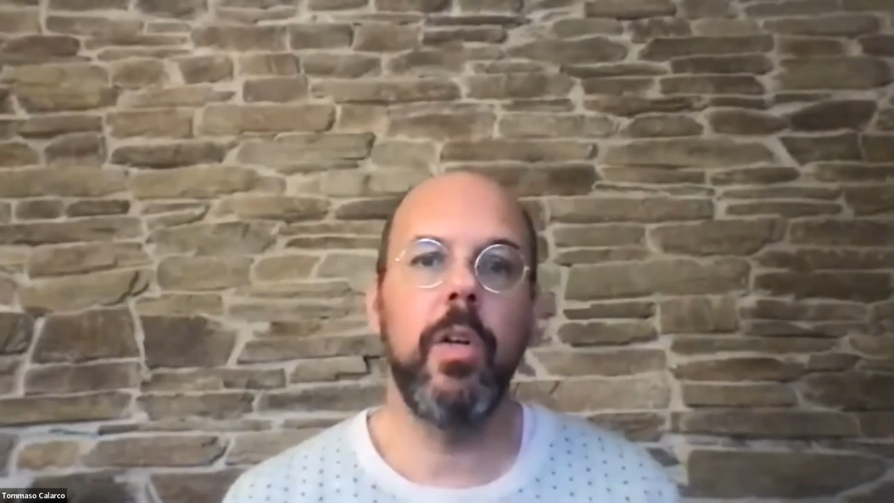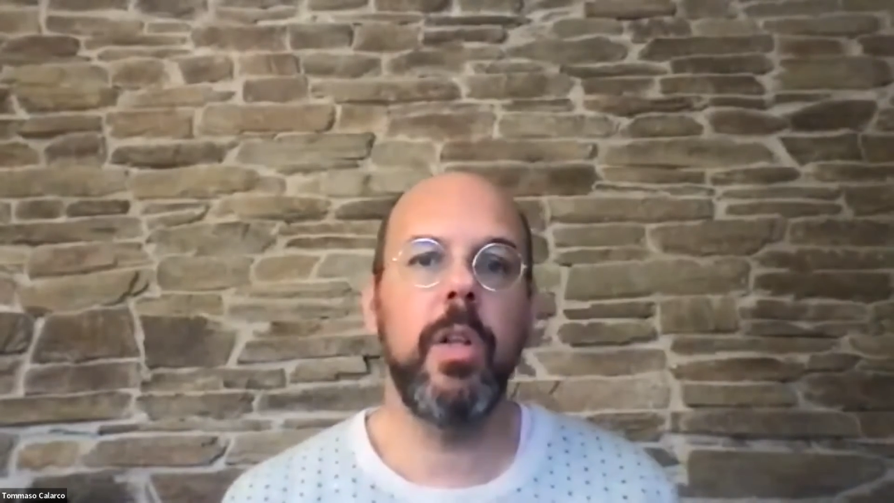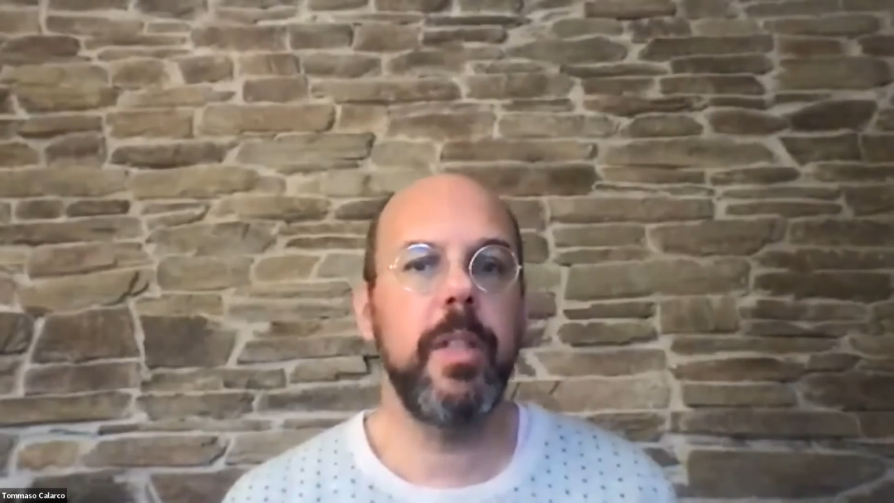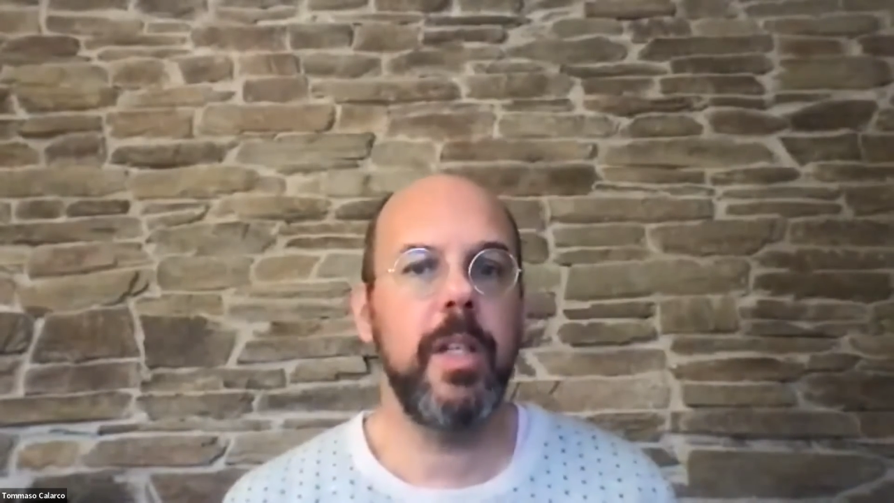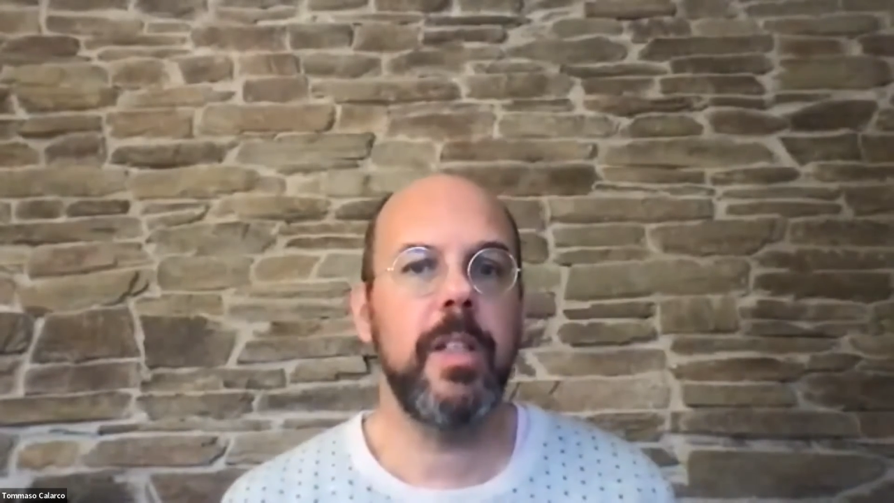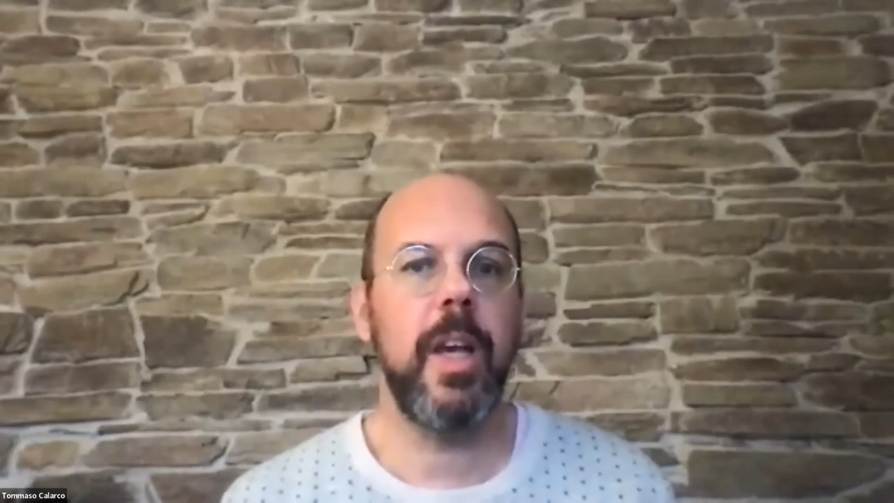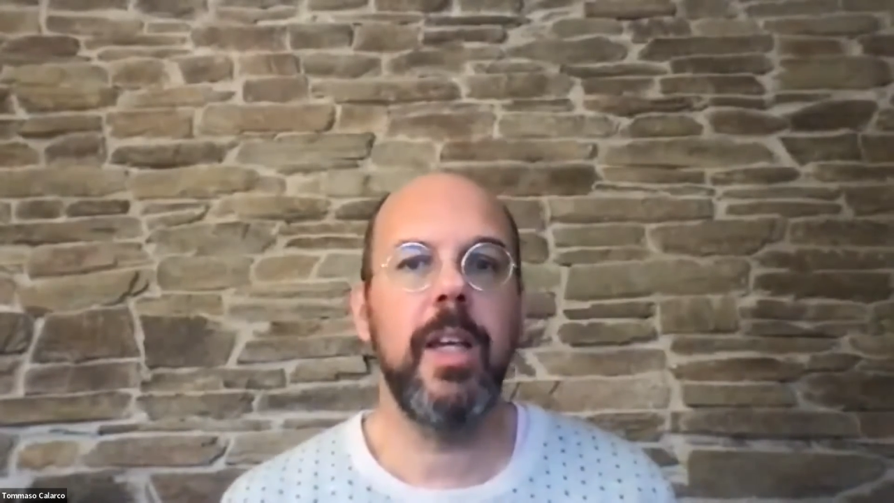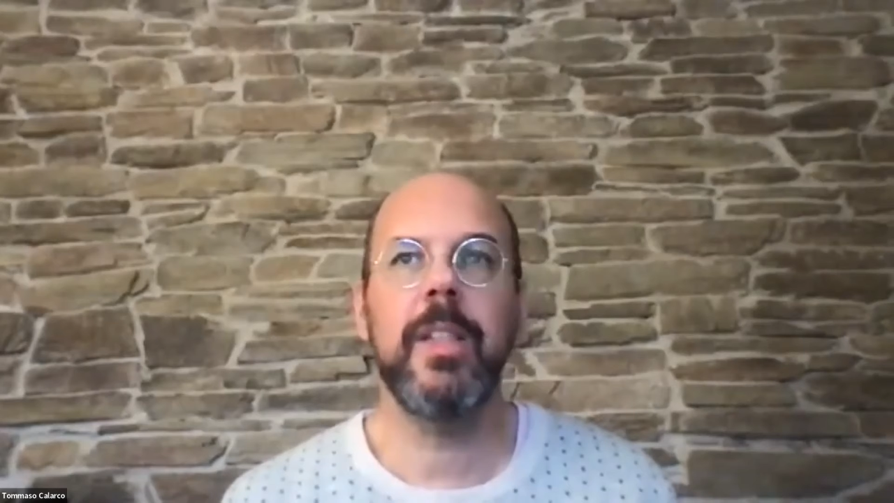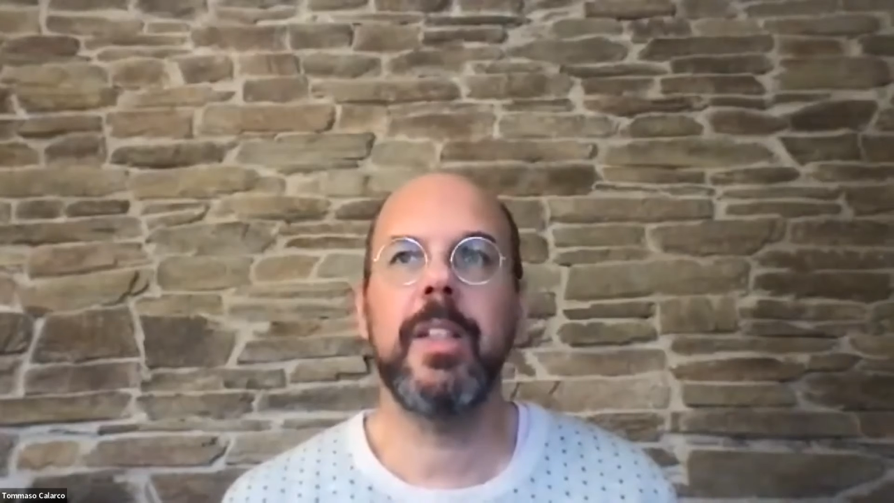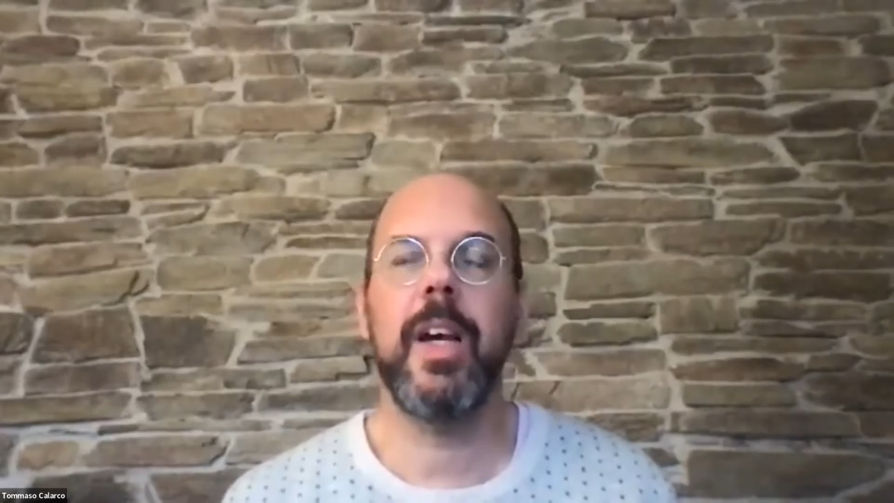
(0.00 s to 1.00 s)
on the basic
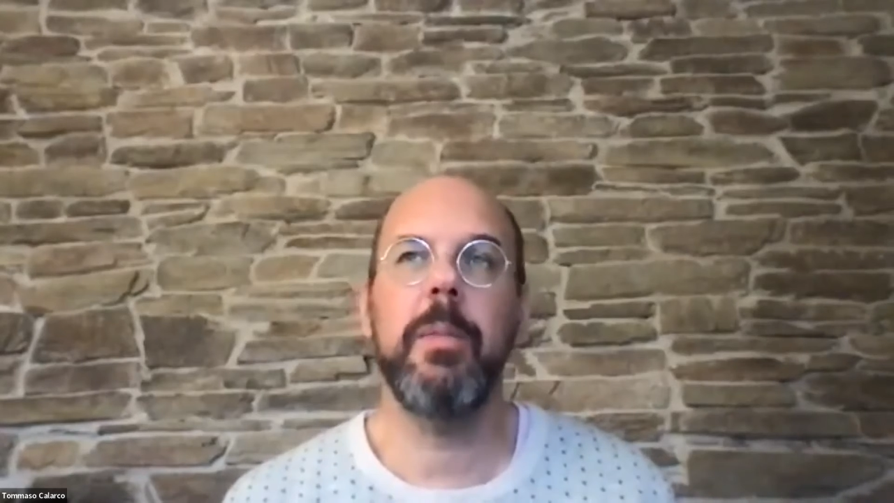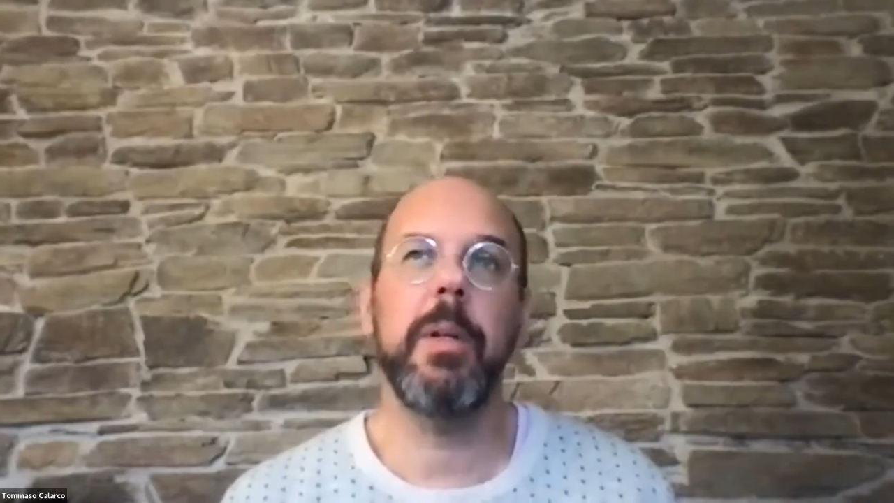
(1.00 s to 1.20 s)
science side,